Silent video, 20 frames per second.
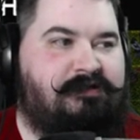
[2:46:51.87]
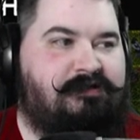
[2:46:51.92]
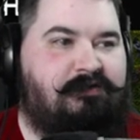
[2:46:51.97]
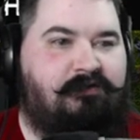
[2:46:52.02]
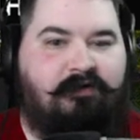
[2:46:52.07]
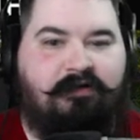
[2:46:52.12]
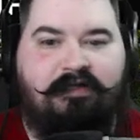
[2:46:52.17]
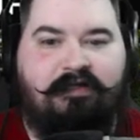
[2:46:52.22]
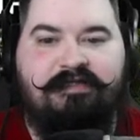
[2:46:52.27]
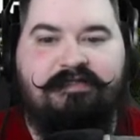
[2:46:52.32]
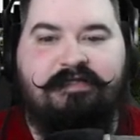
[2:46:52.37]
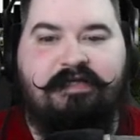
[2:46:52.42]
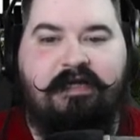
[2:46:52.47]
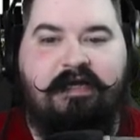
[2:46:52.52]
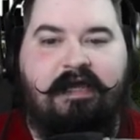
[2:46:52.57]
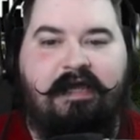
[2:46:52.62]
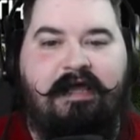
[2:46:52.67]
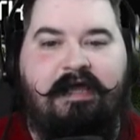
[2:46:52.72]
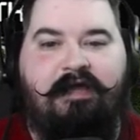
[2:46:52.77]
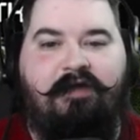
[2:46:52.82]
So at least
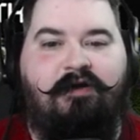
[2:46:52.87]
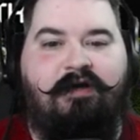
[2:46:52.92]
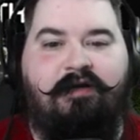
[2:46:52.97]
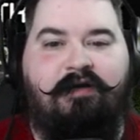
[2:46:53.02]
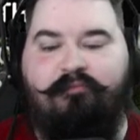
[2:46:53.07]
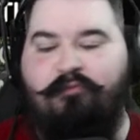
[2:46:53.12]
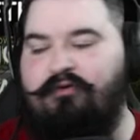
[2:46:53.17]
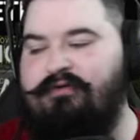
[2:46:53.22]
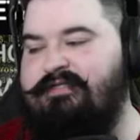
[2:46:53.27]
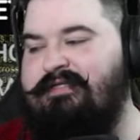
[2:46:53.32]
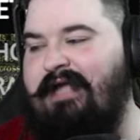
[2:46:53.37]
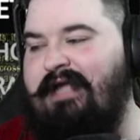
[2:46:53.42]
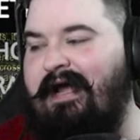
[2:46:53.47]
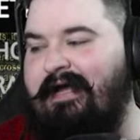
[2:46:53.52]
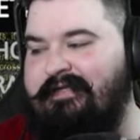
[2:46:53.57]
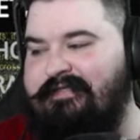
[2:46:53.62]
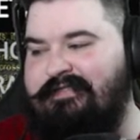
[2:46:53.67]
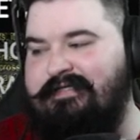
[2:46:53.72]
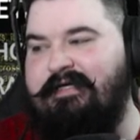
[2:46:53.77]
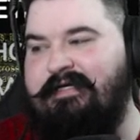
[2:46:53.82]
like, hey, you got more
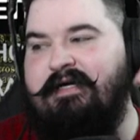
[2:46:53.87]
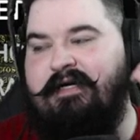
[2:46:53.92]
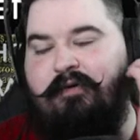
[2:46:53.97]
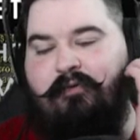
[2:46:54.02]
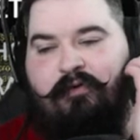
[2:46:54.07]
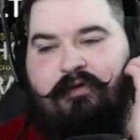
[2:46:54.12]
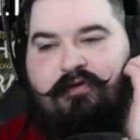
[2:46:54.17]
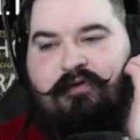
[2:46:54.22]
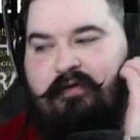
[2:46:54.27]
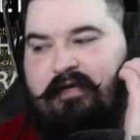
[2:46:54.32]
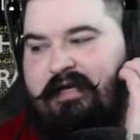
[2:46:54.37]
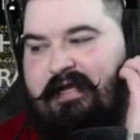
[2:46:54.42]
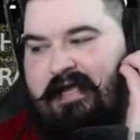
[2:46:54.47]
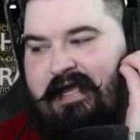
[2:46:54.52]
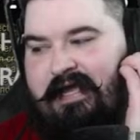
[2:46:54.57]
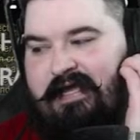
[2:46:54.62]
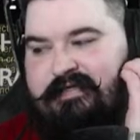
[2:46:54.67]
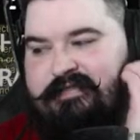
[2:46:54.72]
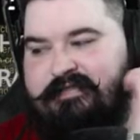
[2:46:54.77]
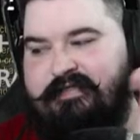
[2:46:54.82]
stats with crit
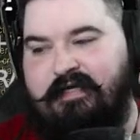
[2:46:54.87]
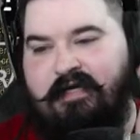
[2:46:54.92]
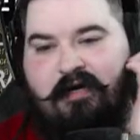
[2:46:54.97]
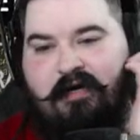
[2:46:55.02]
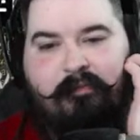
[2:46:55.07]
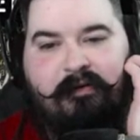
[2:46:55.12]
haste,